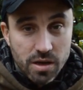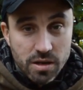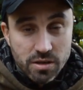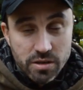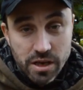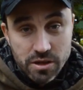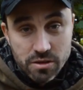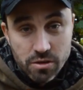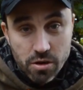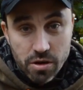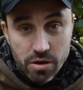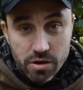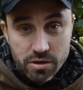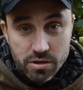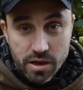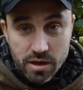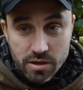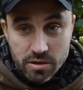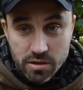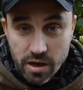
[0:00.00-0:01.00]
like I say, it's not
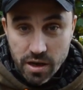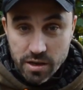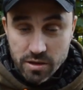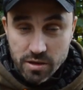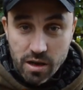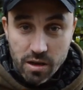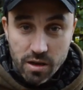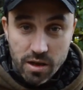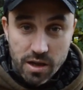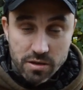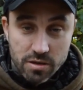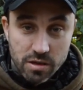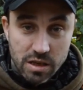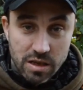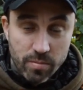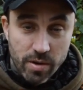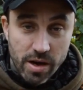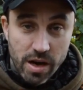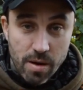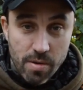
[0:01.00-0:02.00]
an exact science. I like
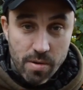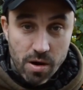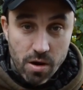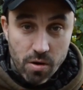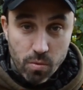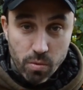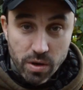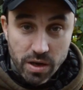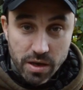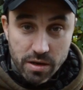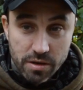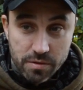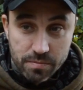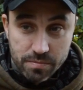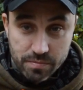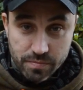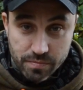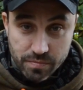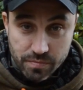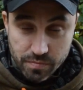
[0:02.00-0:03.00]
to leave mine about a week,
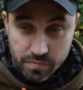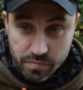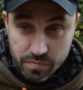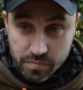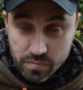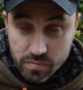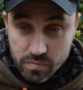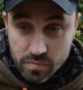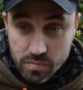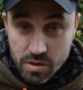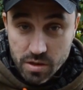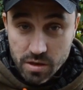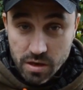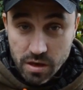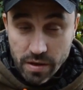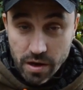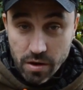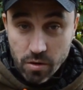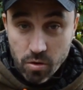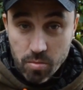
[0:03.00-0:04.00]

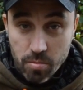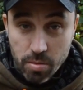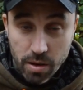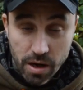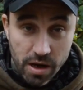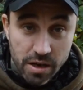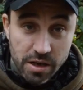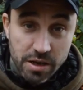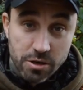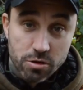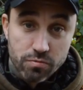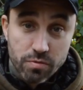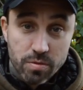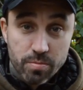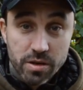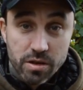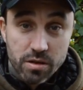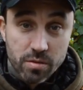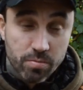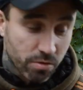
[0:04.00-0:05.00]
and then I come back and you just
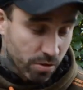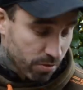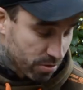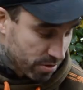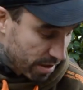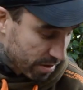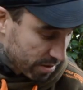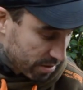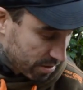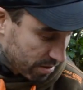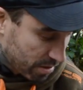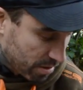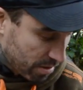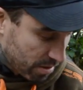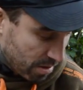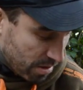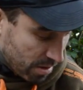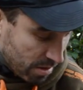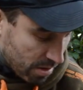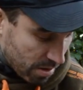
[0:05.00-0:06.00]
repeat the process.
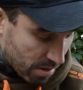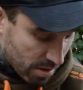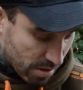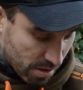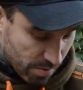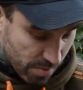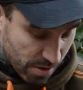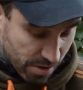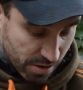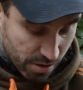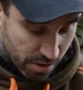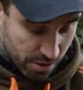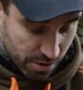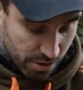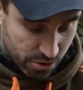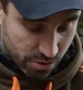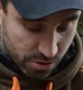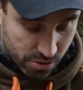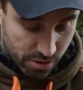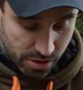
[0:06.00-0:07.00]

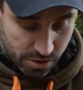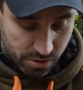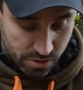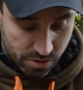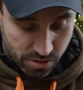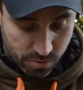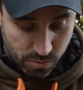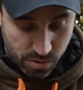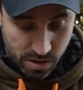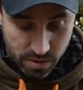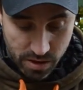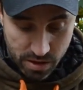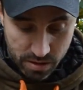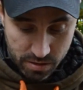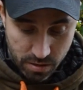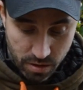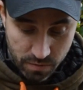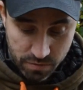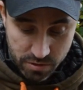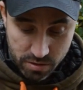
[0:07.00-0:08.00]
And you just when
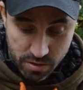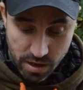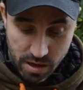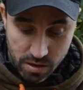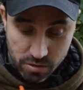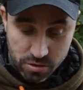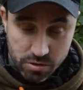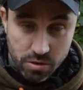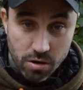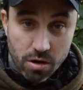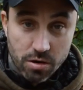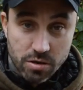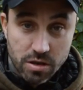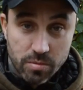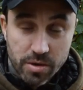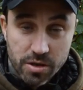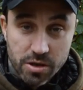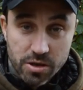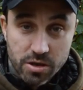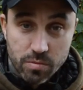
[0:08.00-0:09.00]
that, obviously that'll
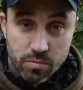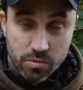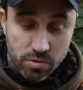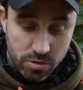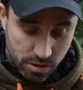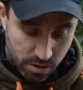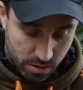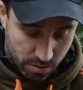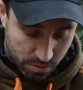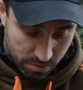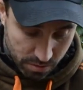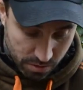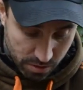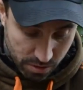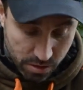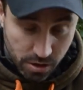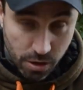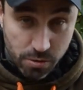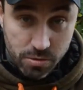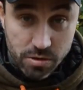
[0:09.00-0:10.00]
start diminishing once you're
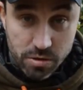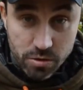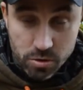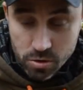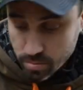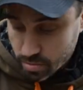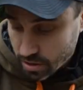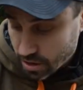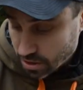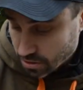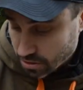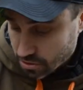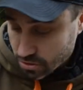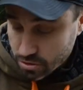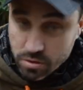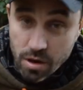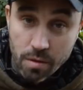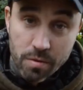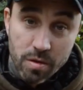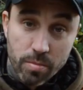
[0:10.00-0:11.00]
coating your hook bait, so you
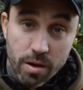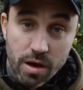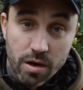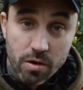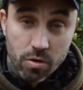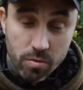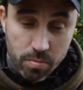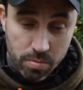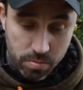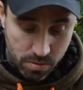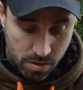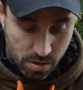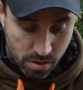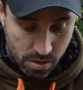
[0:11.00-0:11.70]
just top it back up.